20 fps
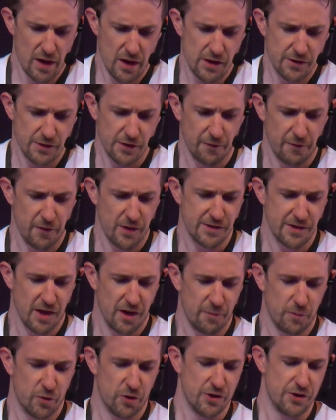So for the
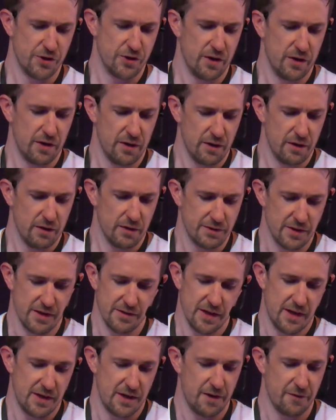self-portrait, since
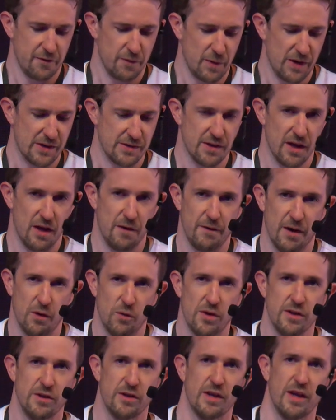I did it for myself, I
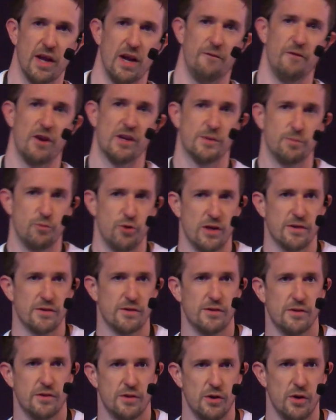wanted to kind of
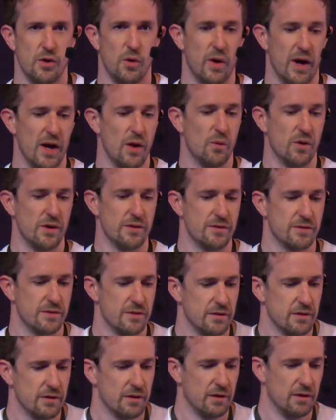express who I was.
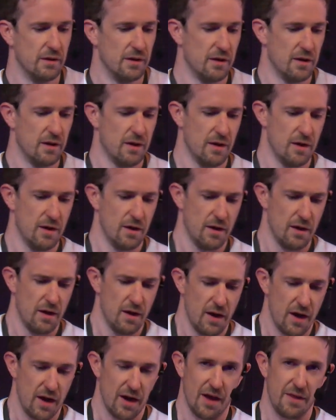
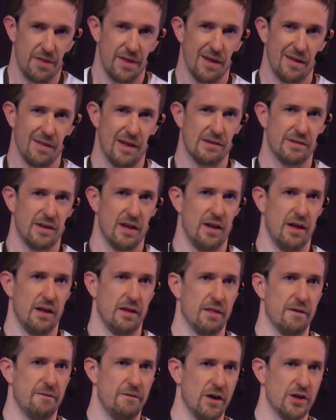And I think that's kind of like
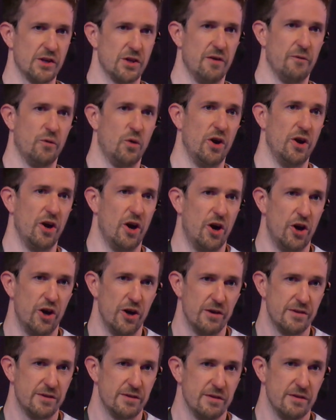the function of what
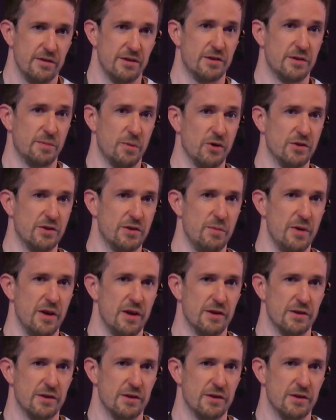art is supposed to be.